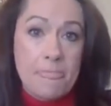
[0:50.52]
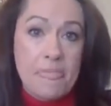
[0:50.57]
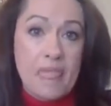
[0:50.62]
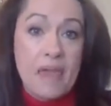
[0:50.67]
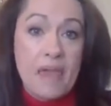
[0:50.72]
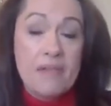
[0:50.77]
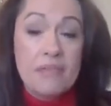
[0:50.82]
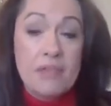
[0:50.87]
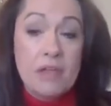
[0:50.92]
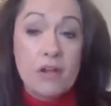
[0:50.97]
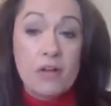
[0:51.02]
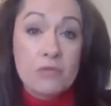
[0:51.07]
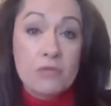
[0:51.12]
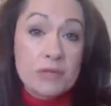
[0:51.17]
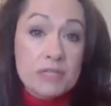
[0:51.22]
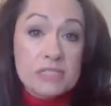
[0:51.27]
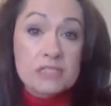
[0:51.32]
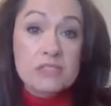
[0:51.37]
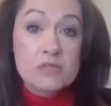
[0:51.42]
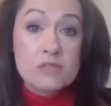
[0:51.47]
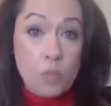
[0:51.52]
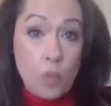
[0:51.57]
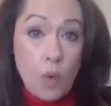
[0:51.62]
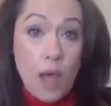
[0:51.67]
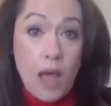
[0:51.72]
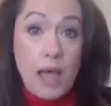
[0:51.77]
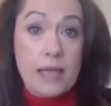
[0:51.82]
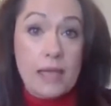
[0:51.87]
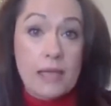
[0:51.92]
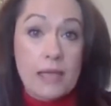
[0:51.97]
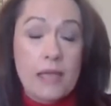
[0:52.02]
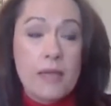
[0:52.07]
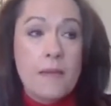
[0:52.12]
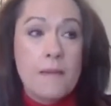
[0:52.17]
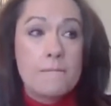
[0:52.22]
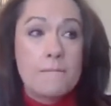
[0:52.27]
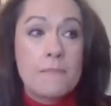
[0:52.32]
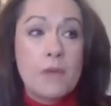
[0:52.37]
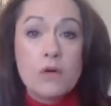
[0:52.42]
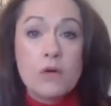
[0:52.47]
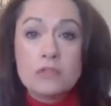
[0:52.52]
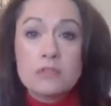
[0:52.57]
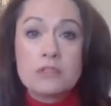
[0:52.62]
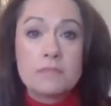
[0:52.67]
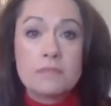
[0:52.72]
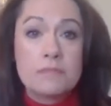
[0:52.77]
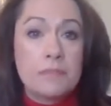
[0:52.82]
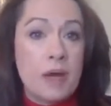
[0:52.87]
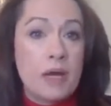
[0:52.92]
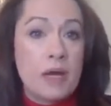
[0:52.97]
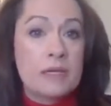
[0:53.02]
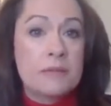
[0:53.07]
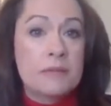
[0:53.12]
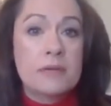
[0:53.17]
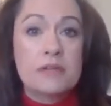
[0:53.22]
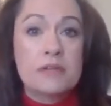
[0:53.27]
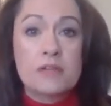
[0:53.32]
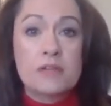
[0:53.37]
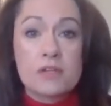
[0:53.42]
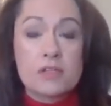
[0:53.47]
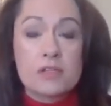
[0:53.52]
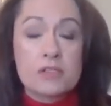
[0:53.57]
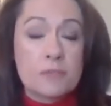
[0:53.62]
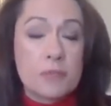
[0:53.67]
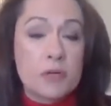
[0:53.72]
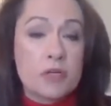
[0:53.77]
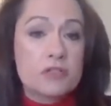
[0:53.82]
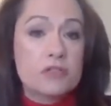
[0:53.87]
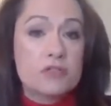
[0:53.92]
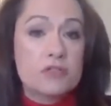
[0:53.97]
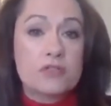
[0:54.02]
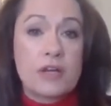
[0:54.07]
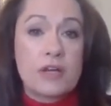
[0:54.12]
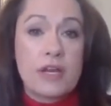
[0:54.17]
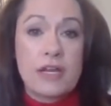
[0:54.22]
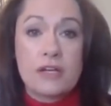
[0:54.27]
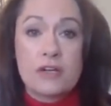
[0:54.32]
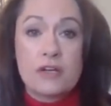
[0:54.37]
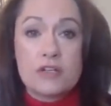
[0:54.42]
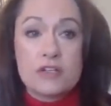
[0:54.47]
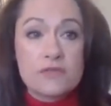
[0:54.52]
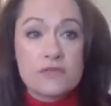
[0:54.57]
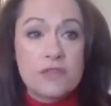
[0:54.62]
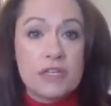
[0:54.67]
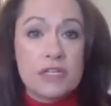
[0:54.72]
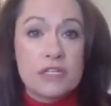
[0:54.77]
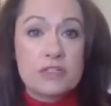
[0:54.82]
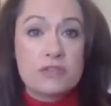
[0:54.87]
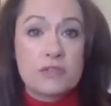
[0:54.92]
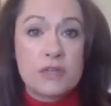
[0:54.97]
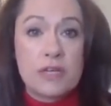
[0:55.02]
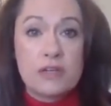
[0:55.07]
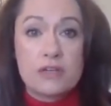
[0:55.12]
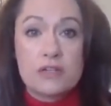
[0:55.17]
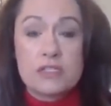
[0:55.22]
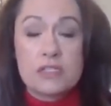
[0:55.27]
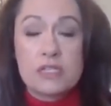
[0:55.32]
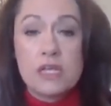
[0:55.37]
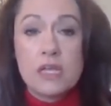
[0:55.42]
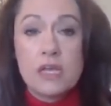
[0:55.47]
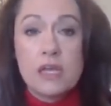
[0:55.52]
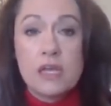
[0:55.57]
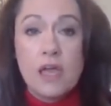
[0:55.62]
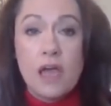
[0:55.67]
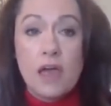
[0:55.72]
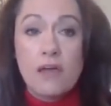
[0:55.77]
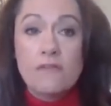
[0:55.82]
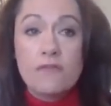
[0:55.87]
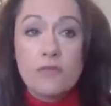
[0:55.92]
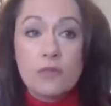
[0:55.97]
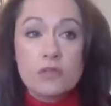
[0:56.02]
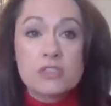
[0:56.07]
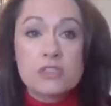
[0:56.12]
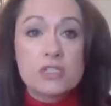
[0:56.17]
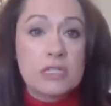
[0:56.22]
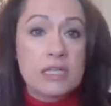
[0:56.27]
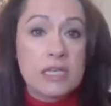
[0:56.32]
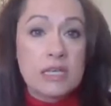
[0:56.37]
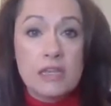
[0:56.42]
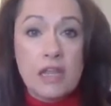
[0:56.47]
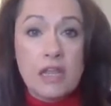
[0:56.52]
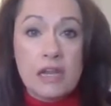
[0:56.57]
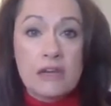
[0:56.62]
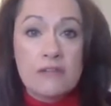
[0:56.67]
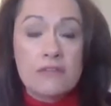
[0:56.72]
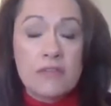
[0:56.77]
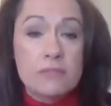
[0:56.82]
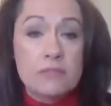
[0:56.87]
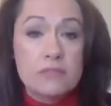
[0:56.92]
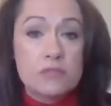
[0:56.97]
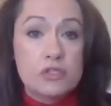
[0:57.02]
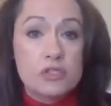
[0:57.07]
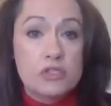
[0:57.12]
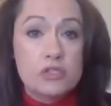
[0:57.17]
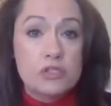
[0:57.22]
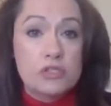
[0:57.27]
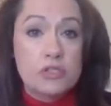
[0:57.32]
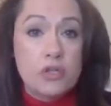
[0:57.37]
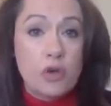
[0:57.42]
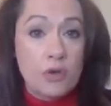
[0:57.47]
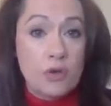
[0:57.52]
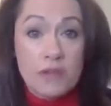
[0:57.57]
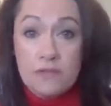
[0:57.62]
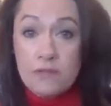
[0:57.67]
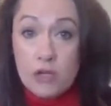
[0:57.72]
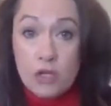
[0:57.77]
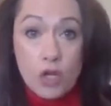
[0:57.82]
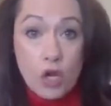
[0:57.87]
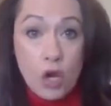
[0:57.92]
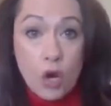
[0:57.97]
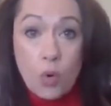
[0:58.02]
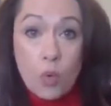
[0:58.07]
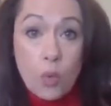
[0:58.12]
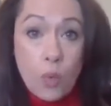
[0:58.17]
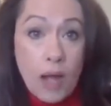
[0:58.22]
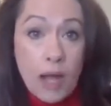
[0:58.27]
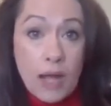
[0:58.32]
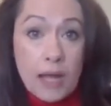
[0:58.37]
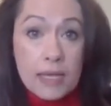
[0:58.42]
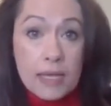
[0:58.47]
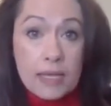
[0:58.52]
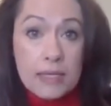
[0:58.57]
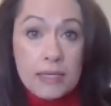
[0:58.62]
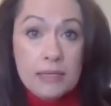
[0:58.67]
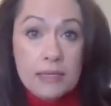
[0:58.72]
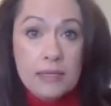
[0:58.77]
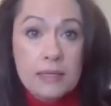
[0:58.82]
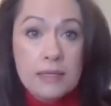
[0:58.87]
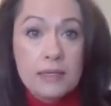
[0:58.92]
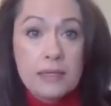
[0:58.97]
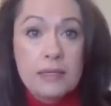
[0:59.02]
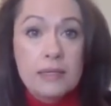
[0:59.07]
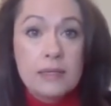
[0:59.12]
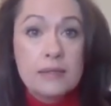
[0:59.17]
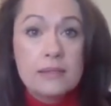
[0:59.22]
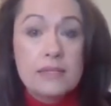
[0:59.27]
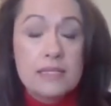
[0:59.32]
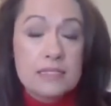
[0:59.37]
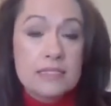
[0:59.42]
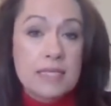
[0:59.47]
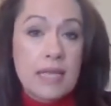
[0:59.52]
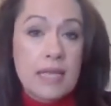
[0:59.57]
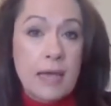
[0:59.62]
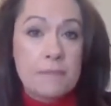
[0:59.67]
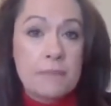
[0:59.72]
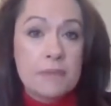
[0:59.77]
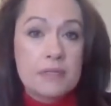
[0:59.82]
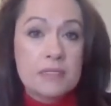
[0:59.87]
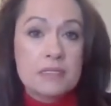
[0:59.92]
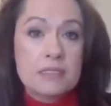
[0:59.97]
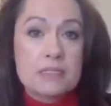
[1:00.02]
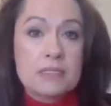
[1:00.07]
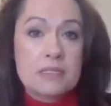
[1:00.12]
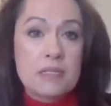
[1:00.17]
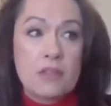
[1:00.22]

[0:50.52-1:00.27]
And there are reasons why. Most bodybuilders, personal trainers, fitness trainers, unfortunately, a lot of them don't even know why this happens.